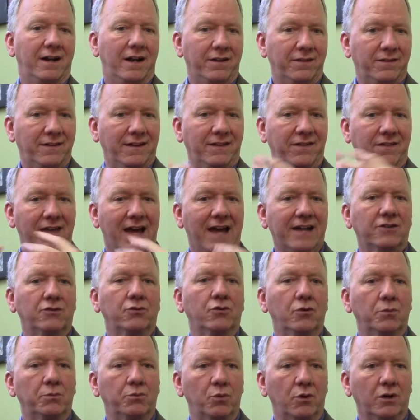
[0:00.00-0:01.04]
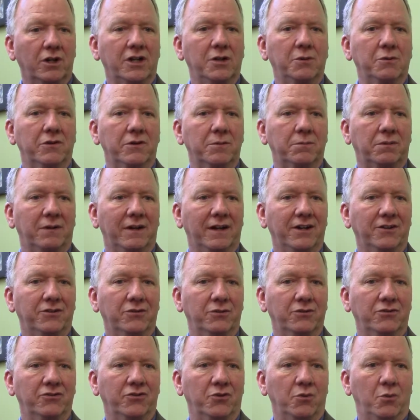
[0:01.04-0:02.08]
think that group working with the
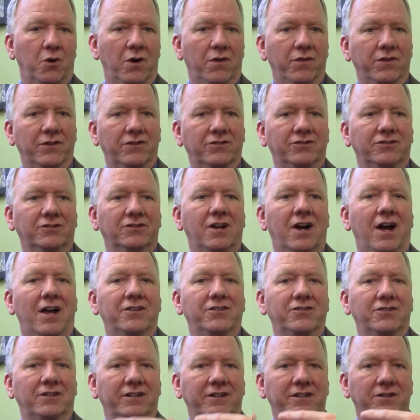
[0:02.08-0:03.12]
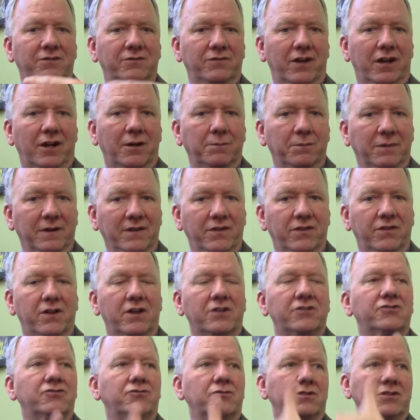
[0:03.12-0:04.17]
planter is the one that's constantly developing the
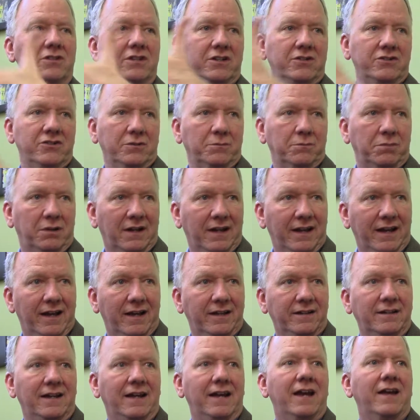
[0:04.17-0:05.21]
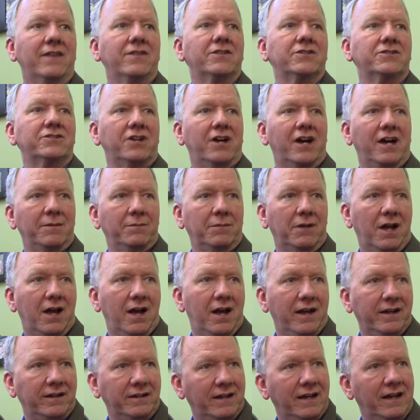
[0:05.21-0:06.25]
strategic plan and the
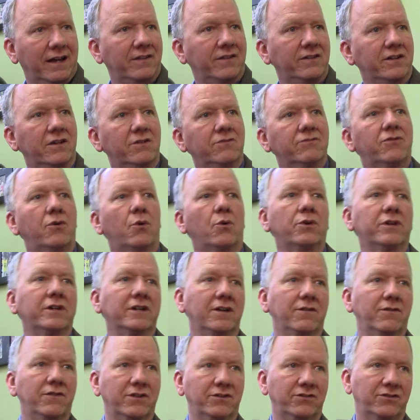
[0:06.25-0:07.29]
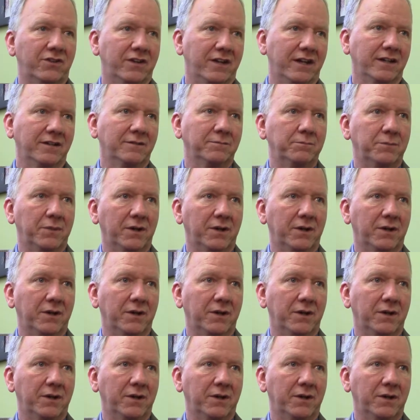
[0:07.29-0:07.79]
timeline and the unfolding of this thing.